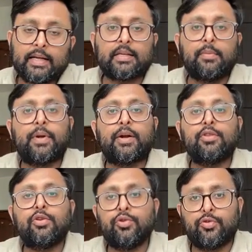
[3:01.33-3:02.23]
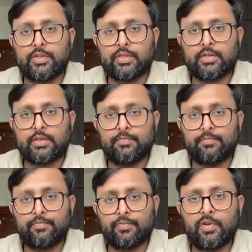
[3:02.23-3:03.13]
as compared to the good risks,
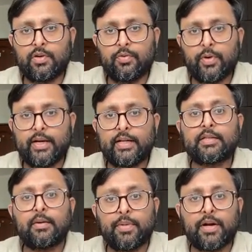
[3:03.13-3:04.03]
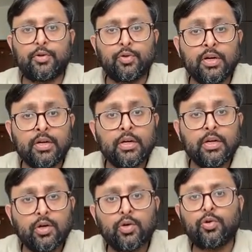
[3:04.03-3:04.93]
right? As compared to the
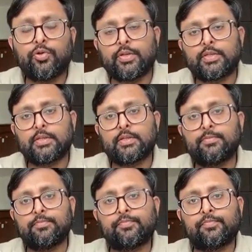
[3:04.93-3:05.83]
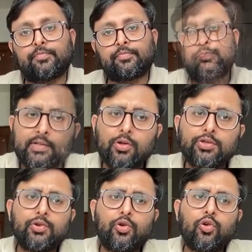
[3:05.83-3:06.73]
good risks. Let us
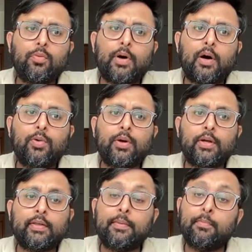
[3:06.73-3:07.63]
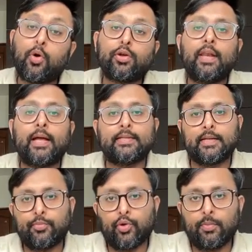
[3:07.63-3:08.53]
also talk about the moral
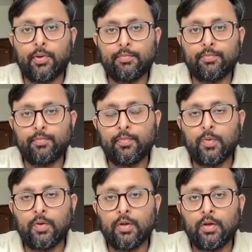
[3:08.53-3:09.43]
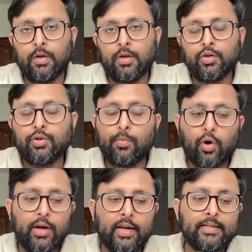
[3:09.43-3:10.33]
hazard problem. So
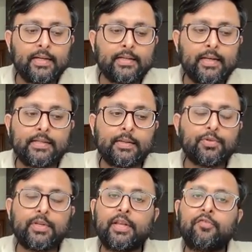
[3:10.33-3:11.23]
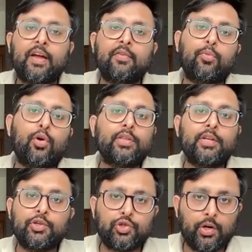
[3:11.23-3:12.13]
moral hazard is like, supposedly if I bought
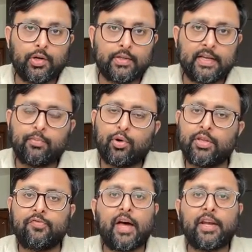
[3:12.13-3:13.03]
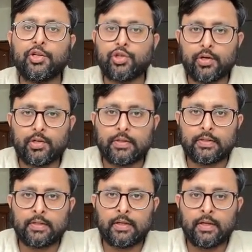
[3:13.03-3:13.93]
the insurance, I bought the fire
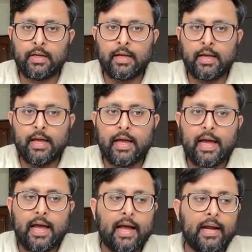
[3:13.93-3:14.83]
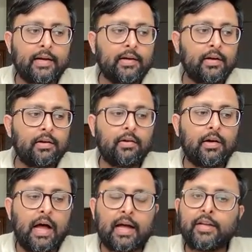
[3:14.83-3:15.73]
insurance. And
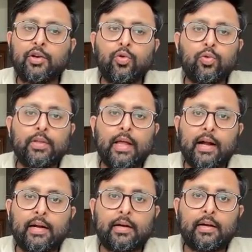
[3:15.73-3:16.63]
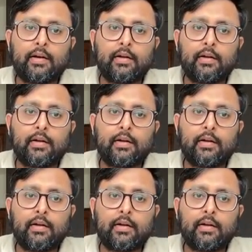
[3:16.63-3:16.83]
I know that